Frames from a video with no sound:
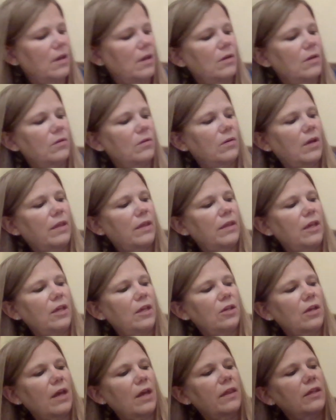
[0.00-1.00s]
Oh, I
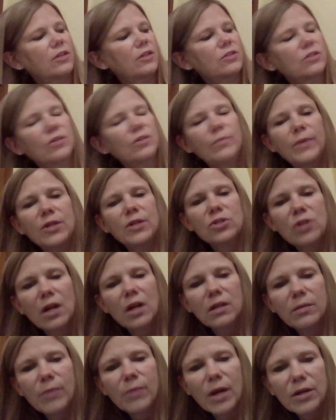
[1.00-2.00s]
think I think Snoopy and
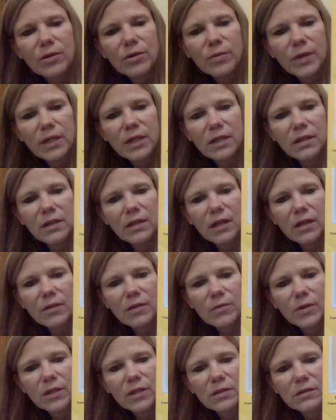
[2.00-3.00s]
Charlie Brown are reading the other